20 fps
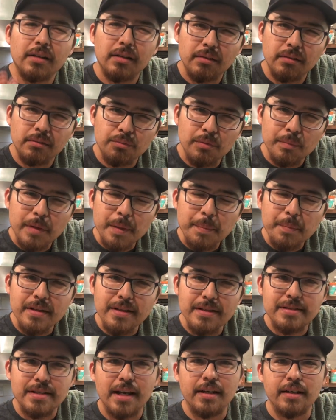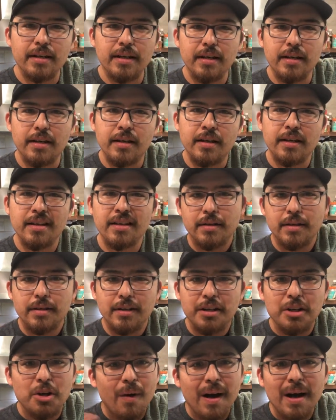Remember the technique.
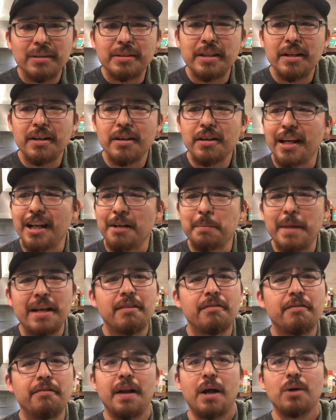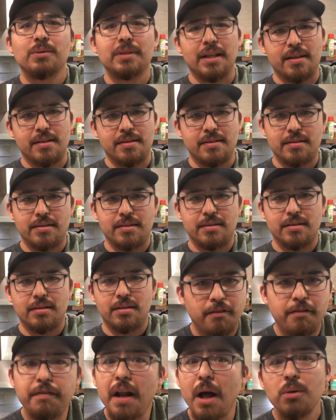Go out there and make flautas.
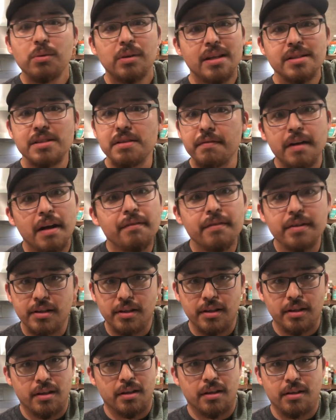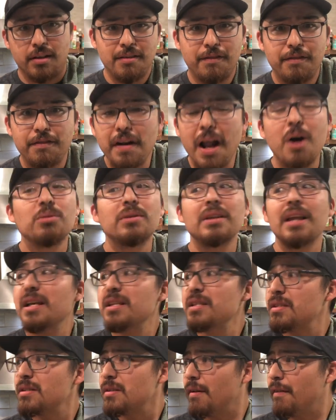Flautas of everything.
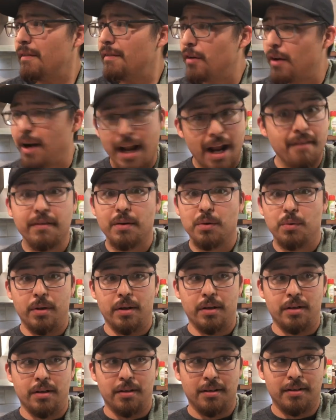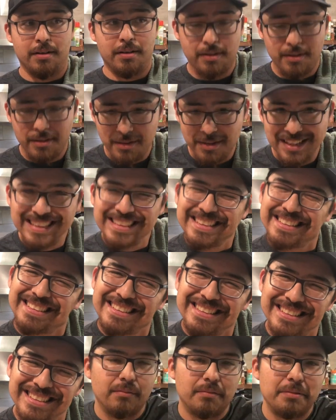Flautas for everyone.
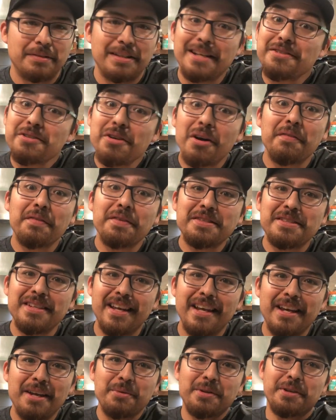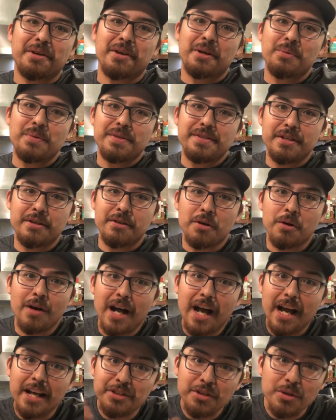That's all for today with Cooking with Ciro.
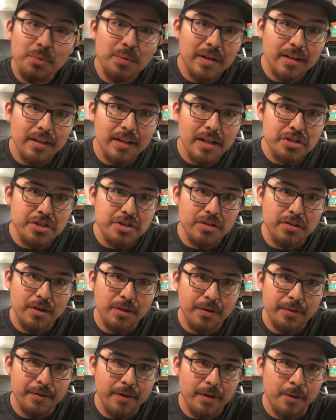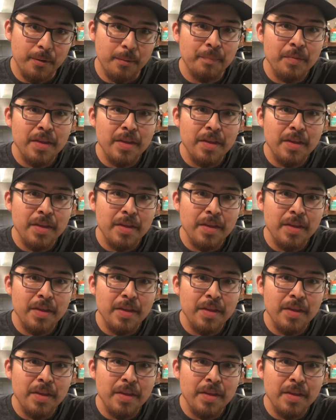I do want to let you know though